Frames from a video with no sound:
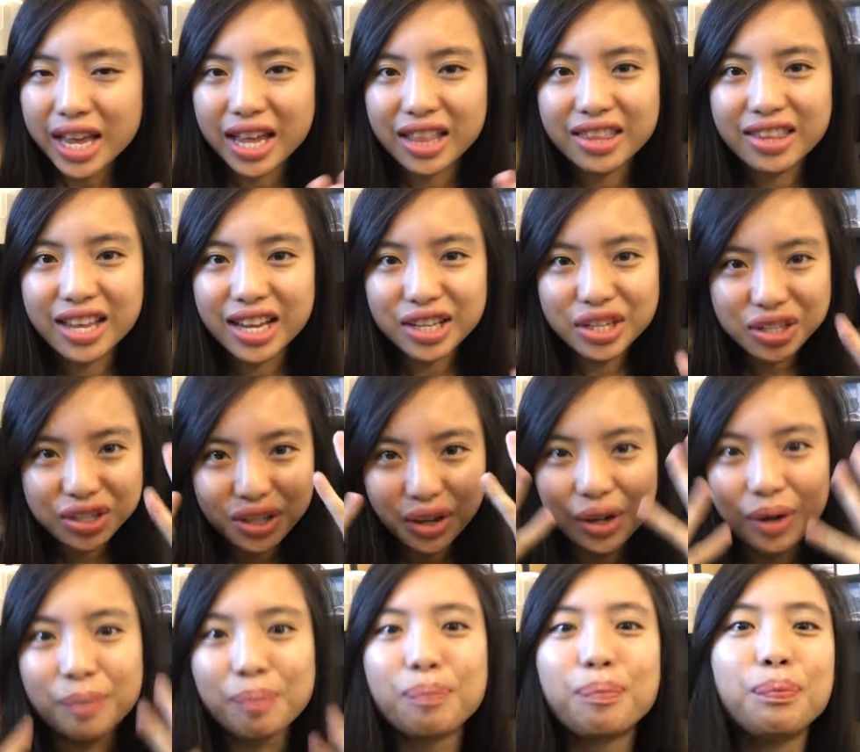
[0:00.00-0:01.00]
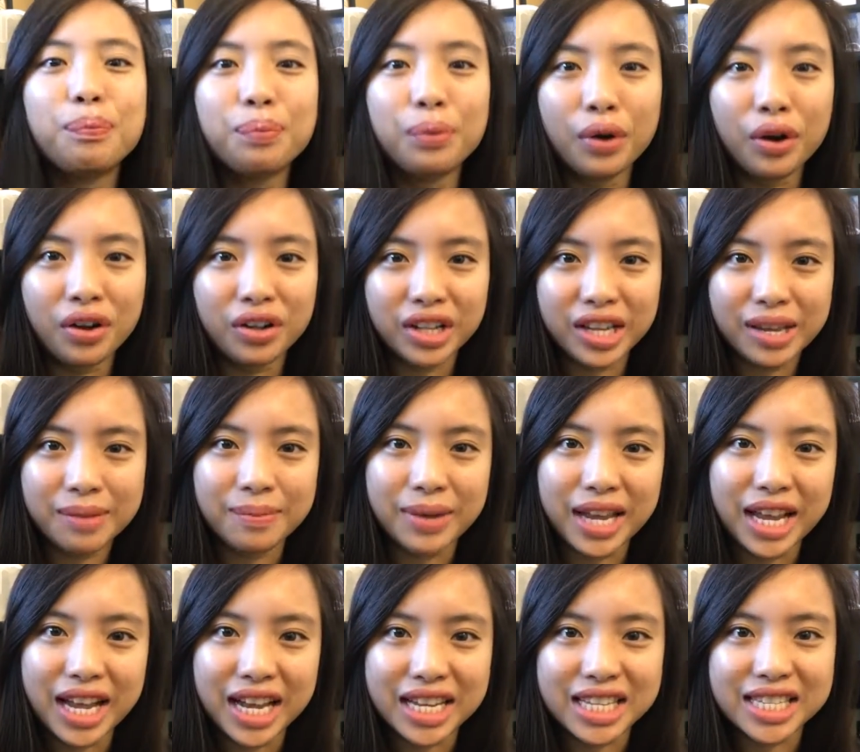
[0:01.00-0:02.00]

And then I just started bawling my